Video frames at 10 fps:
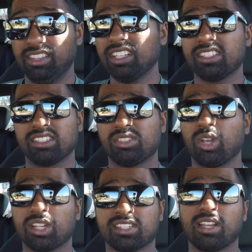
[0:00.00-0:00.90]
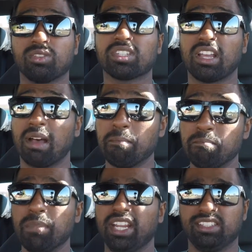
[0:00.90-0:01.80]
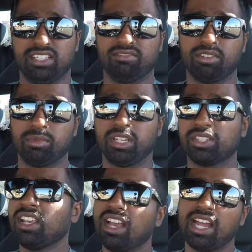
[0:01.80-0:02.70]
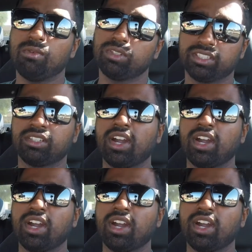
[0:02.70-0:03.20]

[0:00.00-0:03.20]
This exhaust sounds amazing from the outside.